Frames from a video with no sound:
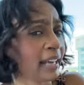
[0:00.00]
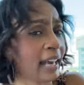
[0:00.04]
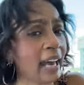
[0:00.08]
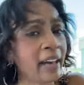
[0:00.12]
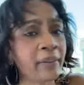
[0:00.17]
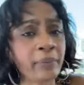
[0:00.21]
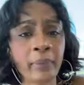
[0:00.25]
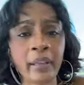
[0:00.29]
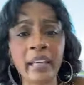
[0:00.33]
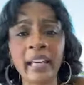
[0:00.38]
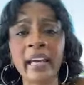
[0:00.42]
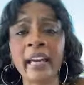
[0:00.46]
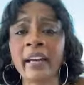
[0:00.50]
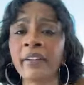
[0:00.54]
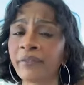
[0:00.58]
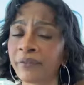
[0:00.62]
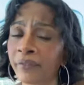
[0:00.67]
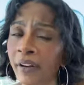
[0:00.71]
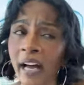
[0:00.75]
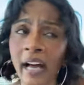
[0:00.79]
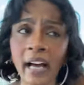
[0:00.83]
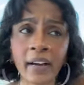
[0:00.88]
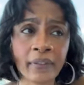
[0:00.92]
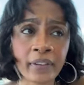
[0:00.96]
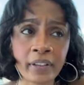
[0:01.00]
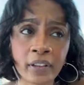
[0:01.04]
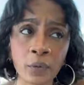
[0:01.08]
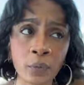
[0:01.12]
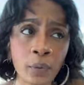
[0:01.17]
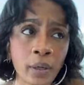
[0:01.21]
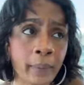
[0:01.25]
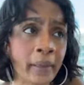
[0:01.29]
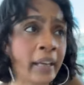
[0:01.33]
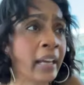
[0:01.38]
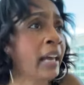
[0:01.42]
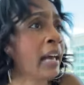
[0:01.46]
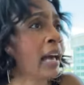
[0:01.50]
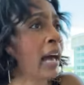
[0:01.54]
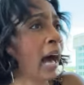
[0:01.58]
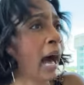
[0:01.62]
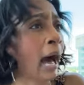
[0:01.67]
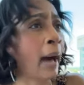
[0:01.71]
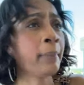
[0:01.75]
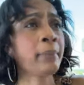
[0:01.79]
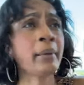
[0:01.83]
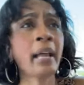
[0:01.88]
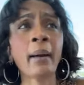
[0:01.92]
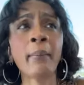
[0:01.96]
have me and five other women.
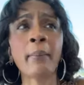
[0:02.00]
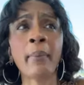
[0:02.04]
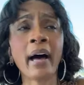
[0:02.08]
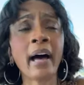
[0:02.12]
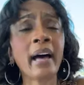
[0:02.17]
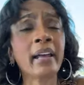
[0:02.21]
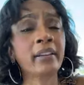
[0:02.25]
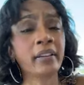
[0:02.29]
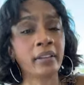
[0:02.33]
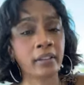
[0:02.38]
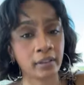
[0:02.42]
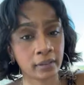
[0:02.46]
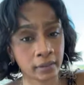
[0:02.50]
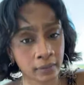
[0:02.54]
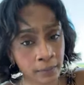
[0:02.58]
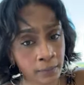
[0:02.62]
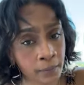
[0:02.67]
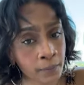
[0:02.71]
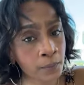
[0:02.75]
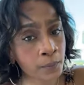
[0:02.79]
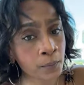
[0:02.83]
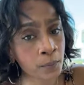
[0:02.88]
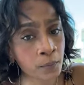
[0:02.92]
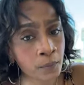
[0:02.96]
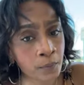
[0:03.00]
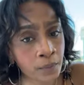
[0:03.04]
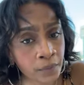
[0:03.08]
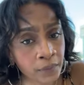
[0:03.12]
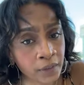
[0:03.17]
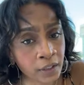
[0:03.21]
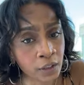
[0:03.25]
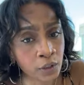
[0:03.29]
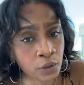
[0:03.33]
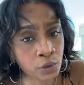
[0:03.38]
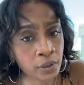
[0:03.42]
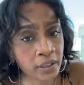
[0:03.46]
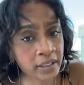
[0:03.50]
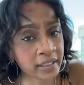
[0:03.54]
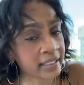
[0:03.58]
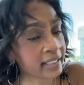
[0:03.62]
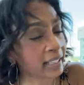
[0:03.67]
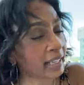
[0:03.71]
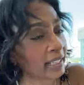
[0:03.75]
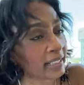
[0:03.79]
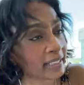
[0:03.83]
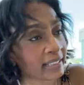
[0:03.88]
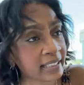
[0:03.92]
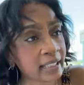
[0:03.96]
I'm not bothered. You just
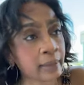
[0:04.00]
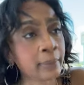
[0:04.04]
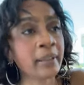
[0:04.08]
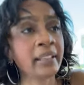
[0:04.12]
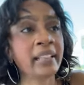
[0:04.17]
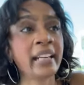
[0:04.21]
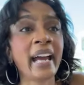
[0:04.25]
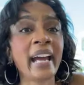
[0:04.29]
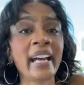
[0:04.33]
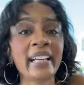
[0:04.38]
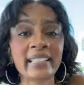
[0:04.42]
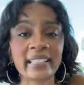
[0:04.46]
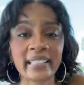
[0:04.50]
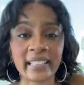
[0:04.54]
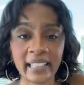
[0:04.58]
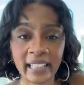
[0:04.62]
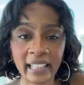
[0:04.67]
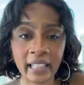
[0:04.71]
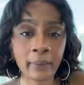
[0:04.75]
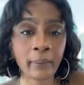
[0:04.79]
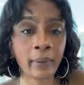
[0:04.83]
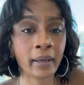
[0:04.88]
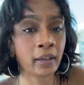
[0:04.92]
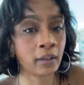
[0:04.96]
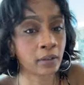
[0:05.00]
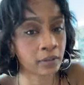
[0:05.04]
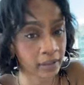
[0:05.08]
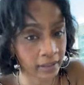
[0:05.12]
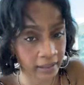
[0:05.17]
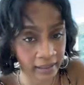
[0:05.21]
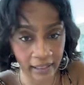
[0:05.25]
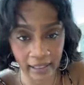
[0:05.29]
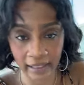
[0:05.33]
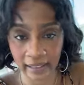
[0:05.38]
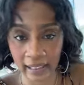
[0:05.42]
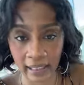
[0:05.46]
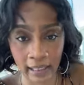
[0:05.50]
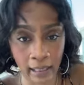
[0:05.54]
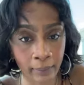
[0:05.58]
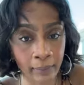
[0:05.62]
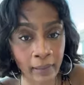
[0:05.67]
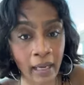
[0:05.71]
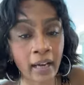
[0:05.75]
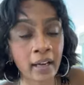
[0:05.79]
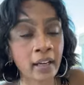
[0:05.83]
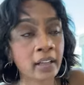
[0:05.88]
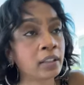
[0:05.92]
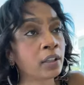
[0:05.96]
can't send me nasty emails and think that I'm
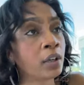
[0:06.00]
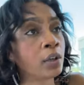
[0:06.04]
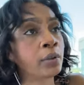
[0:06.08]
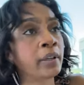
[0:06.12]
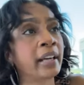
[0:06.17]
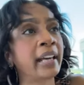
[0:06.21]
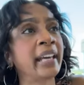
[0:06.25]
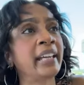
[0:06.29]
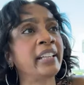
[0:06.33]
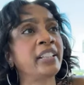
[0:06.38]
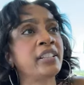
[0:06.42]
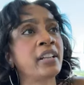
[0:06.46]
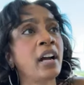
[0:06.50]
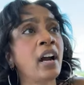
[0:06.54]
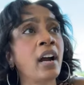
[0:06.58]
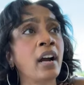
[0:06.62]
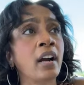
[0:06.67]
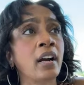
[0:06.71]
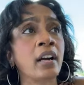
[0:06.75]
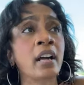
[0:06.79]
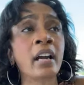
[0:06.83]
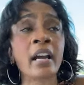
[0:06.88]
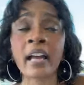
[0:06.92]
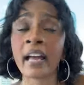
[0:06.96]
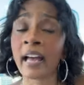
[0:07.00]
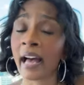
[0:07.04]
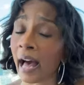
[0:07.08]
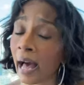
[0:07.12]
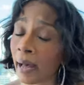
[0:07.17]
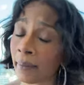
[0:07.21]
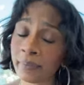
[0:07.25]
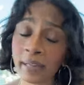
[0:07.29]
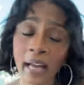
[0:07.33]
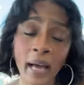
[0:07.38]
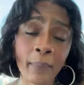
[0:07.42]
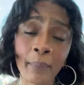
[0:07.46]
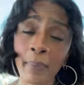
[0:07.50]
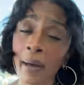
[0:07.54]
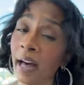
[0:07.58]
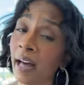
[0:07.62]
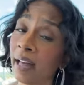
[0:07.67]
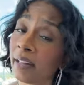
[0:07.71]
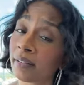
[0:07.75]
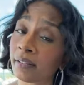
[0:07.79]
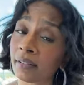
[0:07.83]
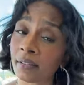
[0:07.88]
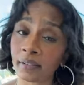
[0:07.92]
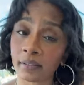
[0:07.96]
not going to go to HR. I'm not
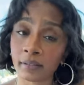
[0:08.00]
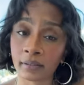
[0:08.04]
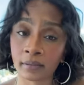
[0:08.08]
bothered.